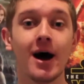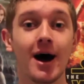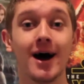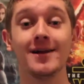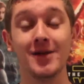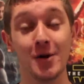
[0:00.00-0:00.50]

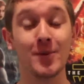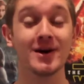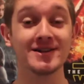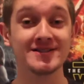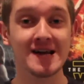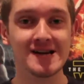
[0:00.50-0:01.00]
no
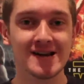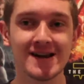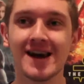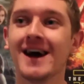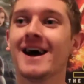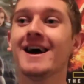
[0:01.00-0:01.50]
pun intended,
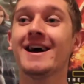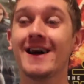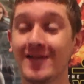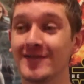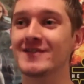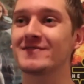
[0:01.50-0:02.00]

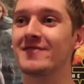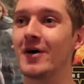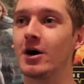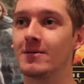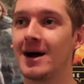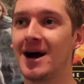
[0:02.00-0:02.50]
in this
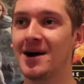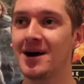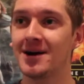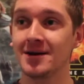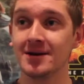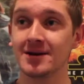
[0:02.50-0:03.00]
film,
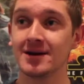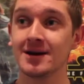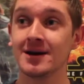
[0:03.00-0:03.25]
and